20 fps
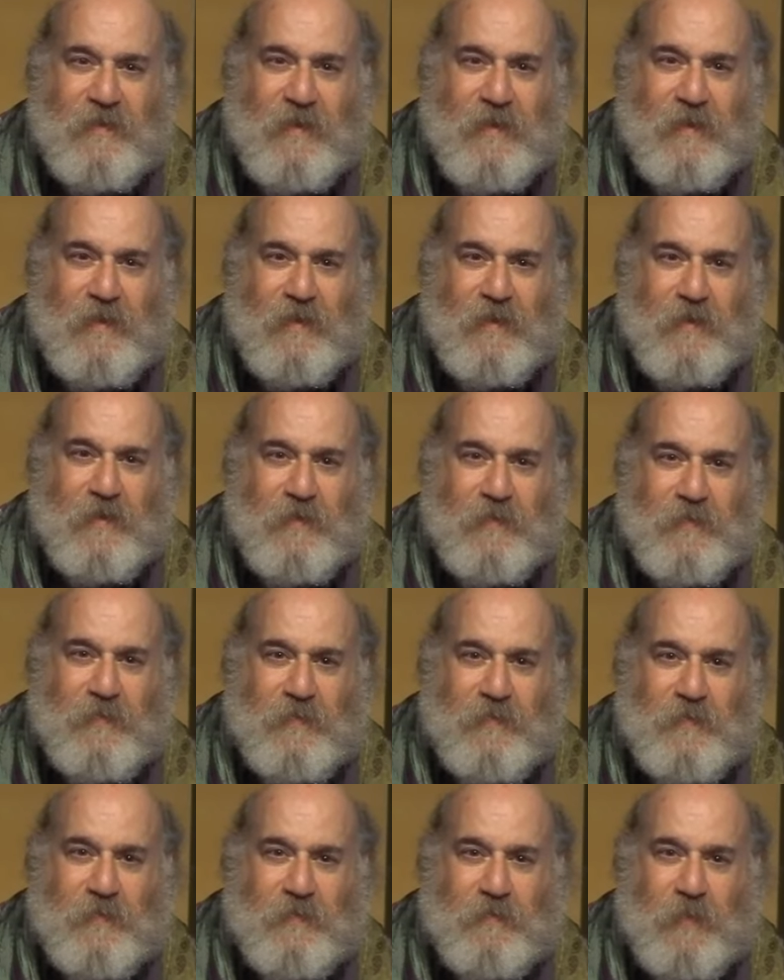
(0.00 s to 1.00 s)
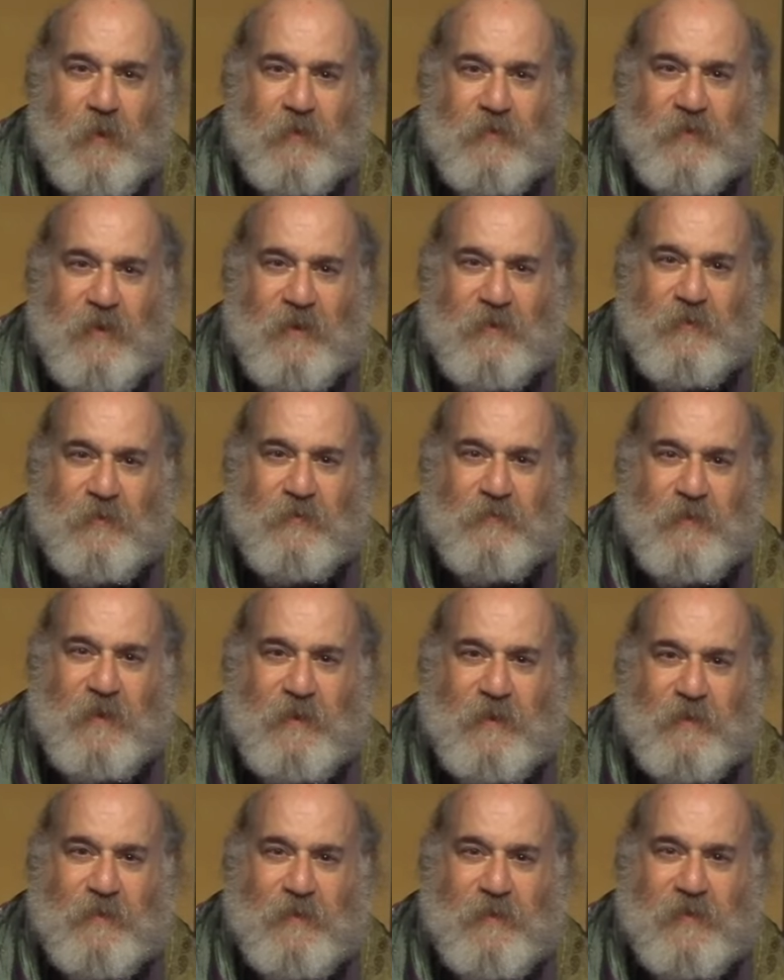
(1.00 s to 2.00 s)
a postdoctoral
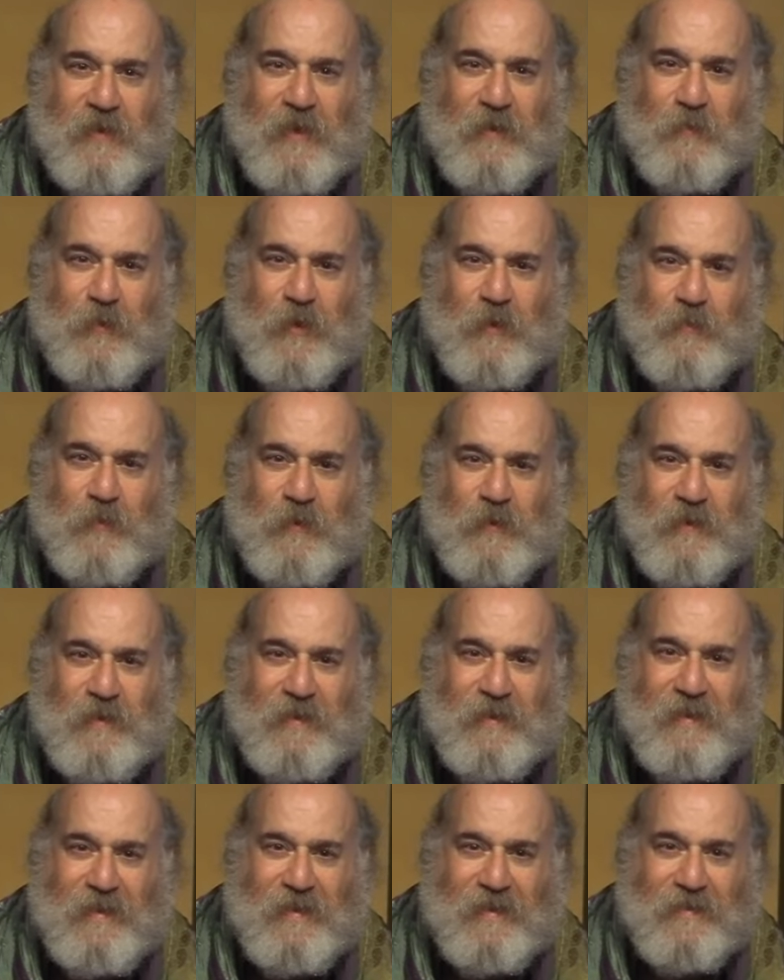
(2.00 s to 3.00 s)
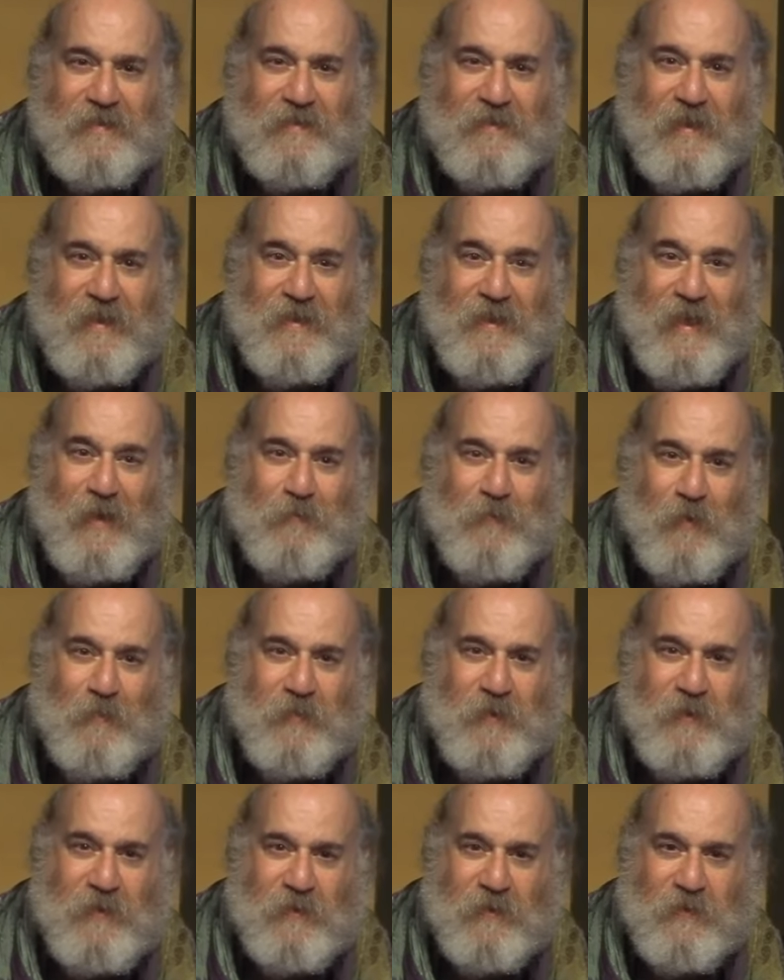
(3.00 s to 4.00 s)
fellow in Santa Barbara and I came up
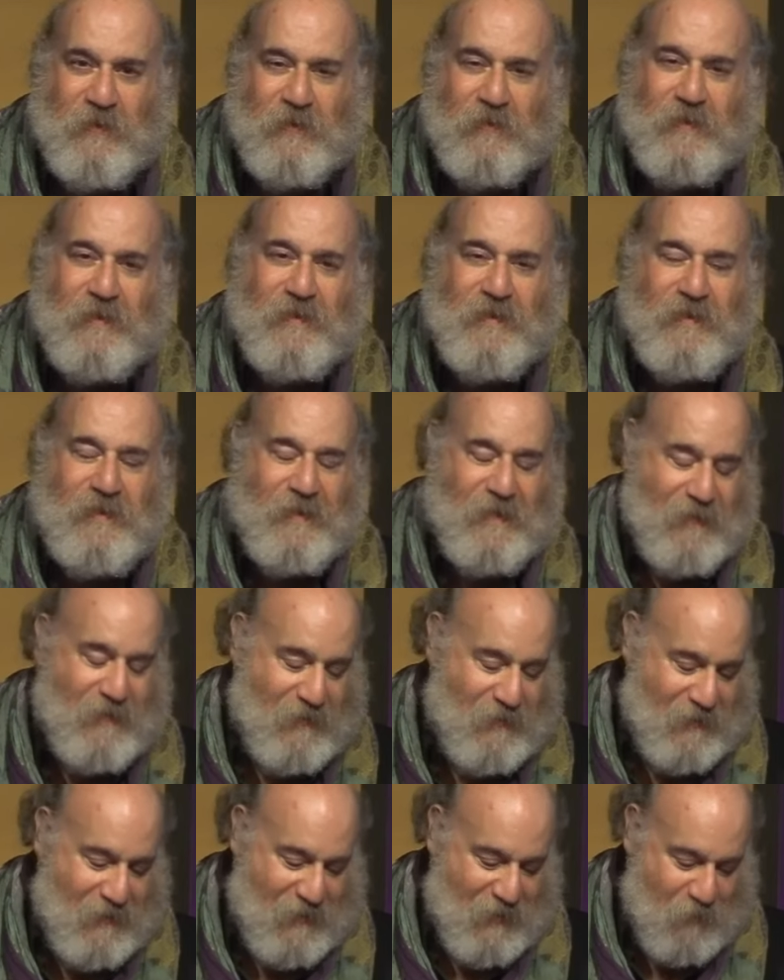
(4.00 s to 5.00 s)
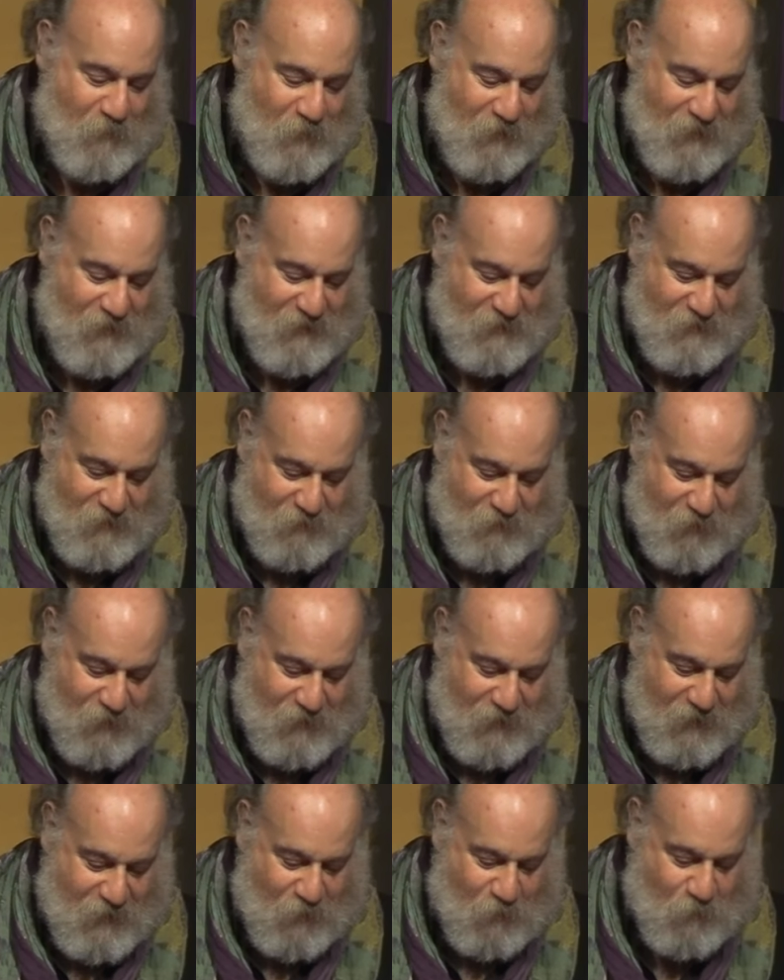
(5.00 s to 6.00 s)
here uh, at the behest of
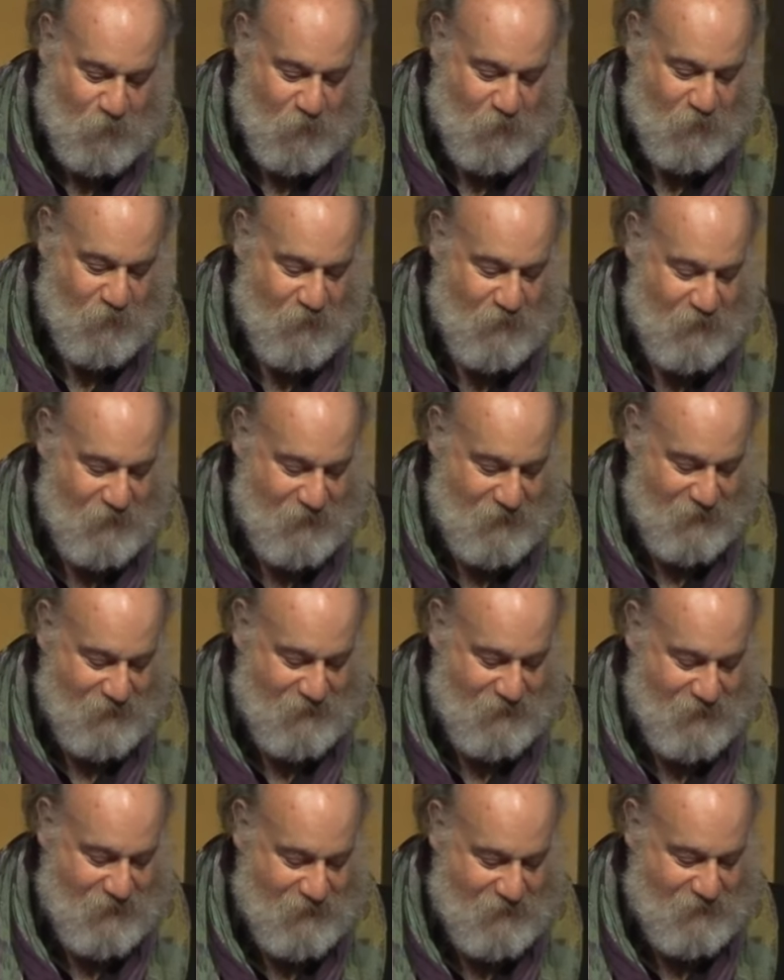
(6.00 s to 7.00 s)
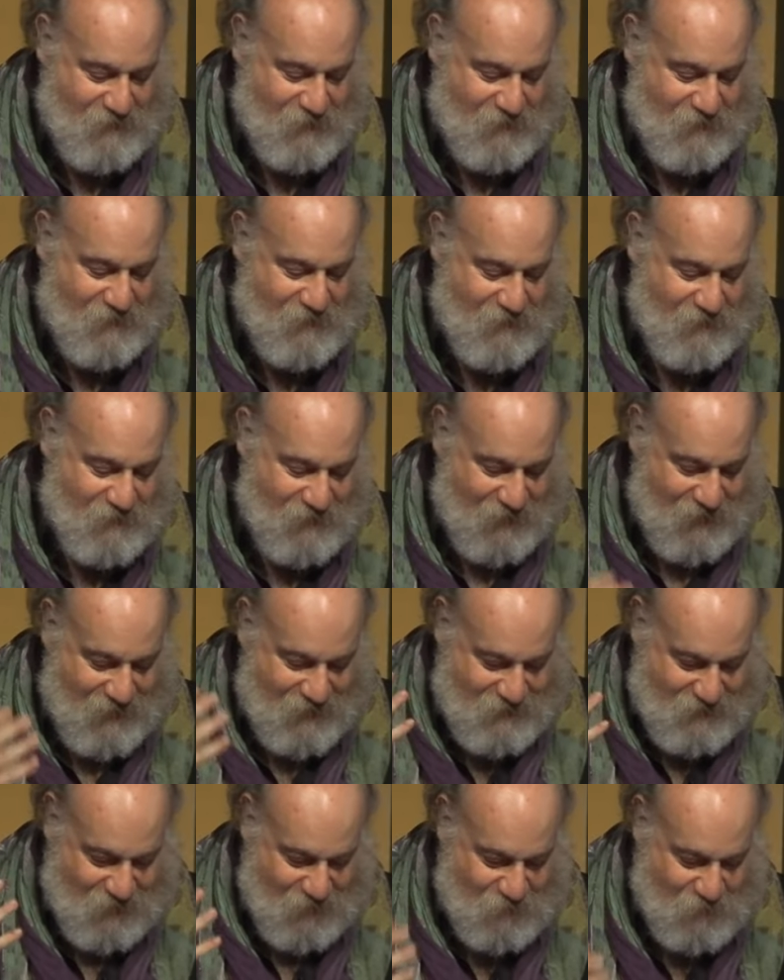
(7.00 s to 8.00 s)
Eric Adelberger. And that, uh, I
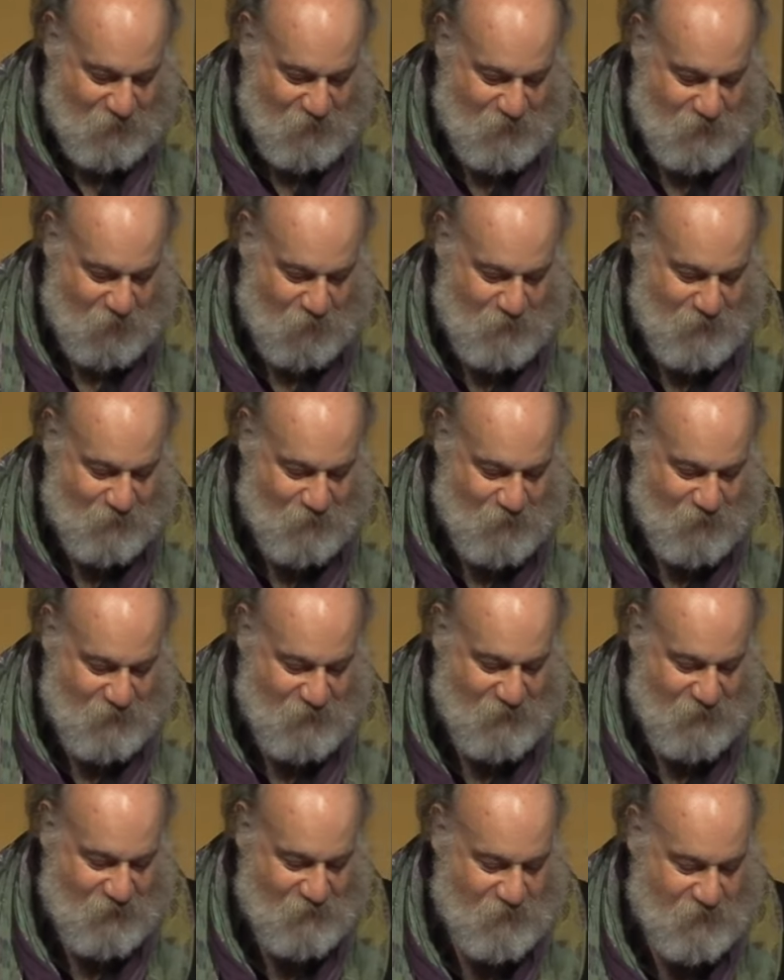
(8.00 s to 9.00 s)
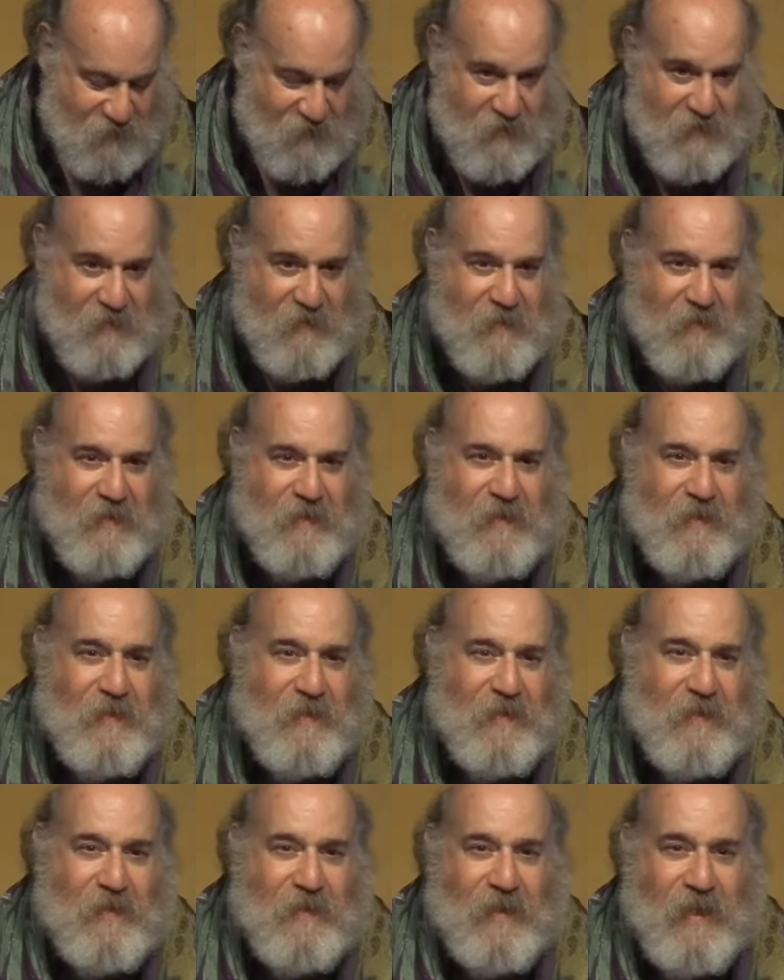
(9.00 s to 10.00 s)
still have very strong memories of that visit.
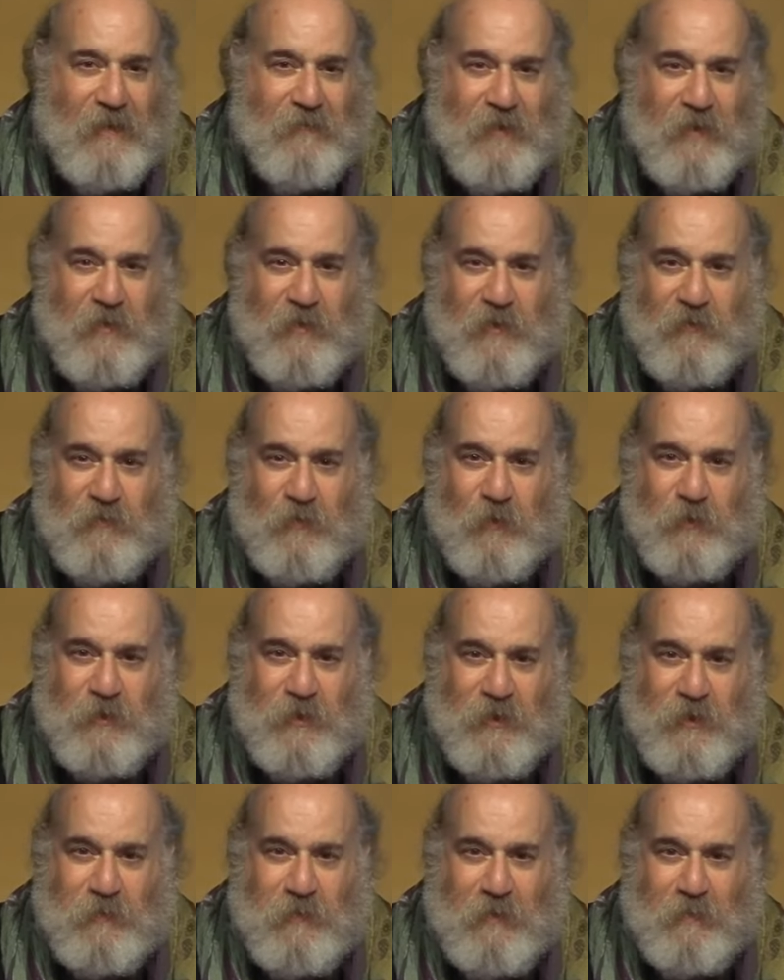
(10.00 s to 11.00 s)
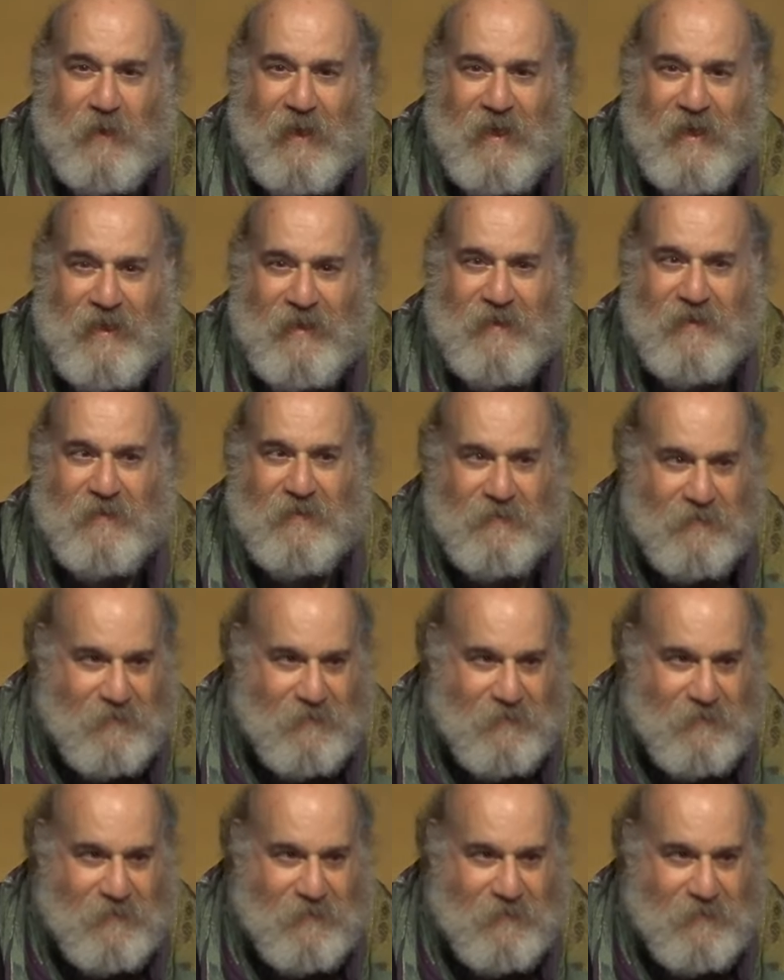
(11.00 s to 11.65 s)
I've had the good fortune to be back